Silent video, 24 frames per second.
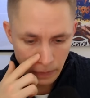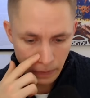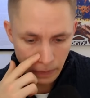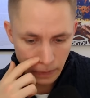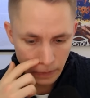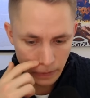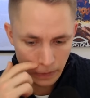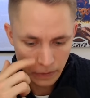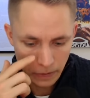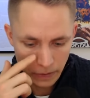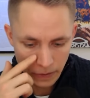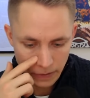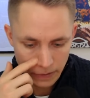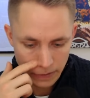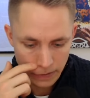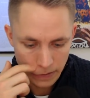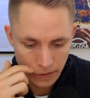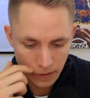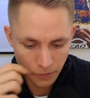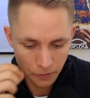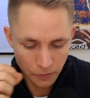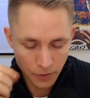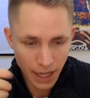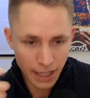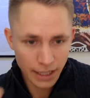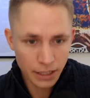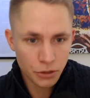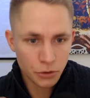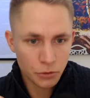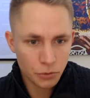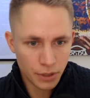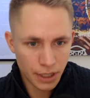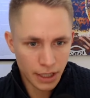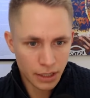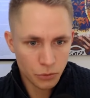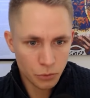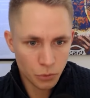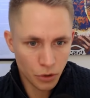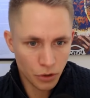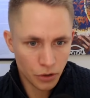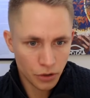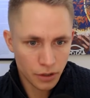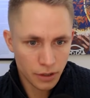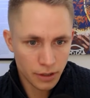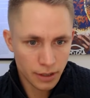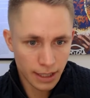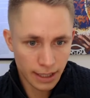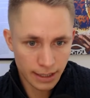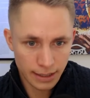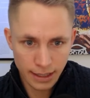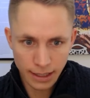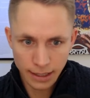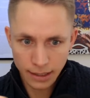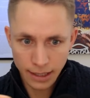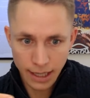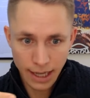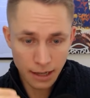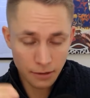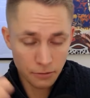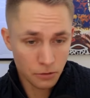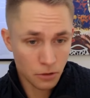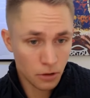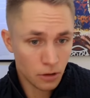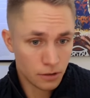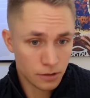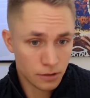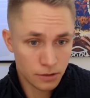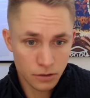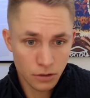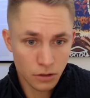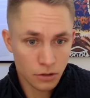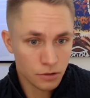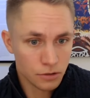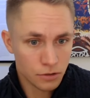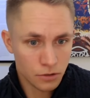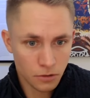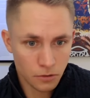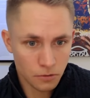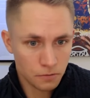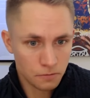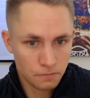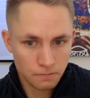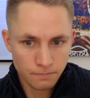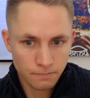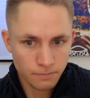uh, this value network that can have all sorts of